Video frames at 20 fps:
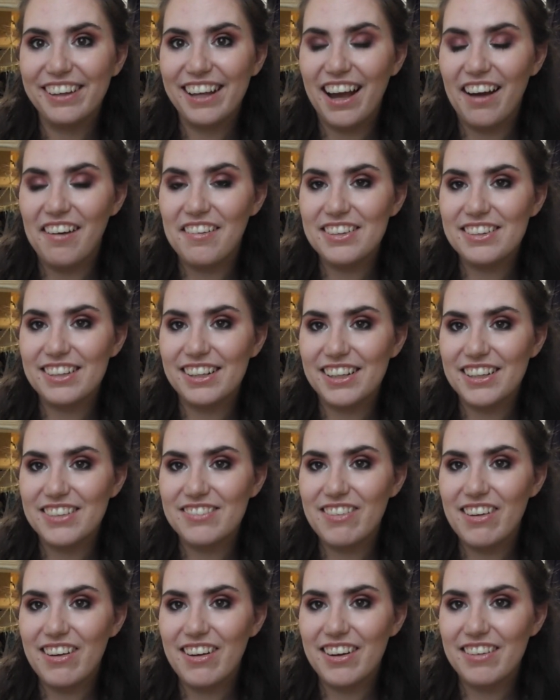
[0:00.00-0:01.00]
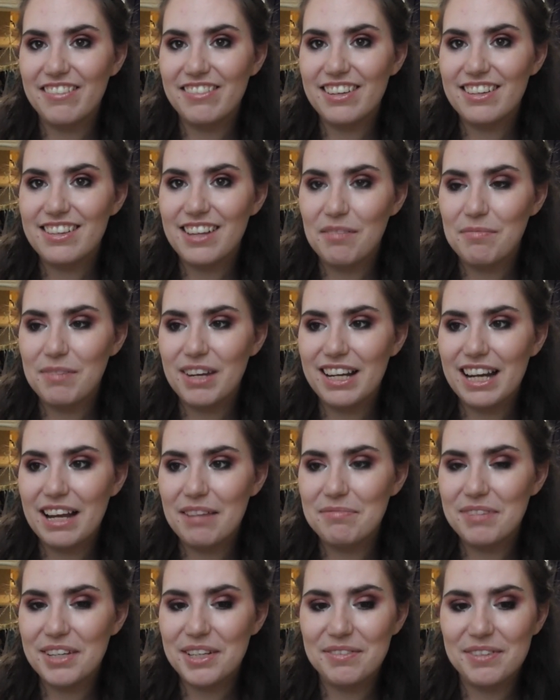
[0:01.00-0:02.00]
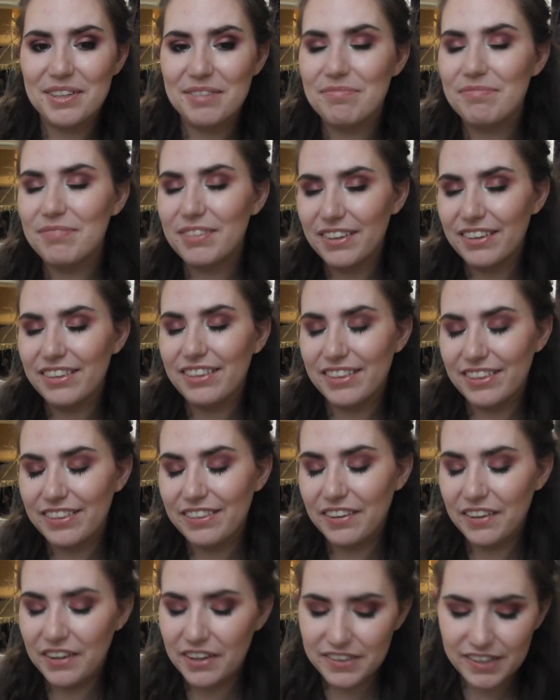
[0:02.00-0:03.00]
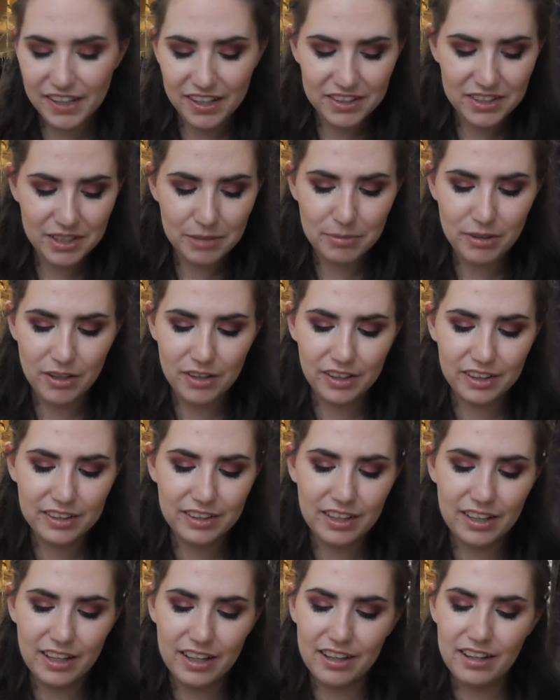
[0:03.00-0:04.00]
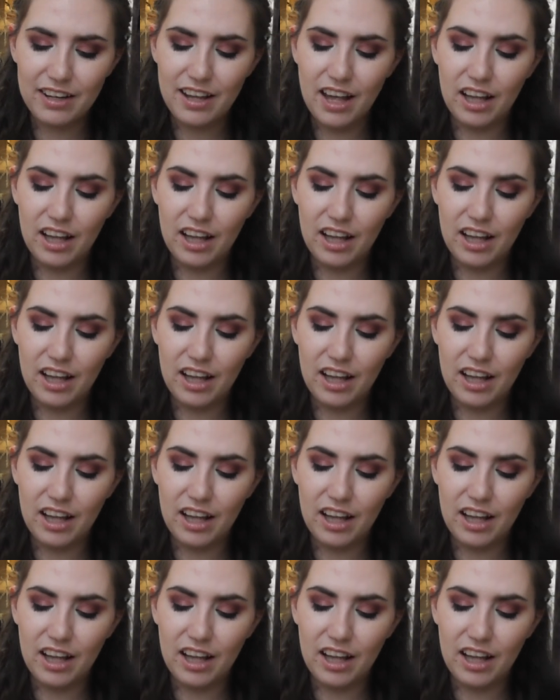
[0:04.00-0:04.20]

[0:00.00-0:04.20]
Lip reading: I was like, oh my god, if they sent me an empty one, but there is actually product in it,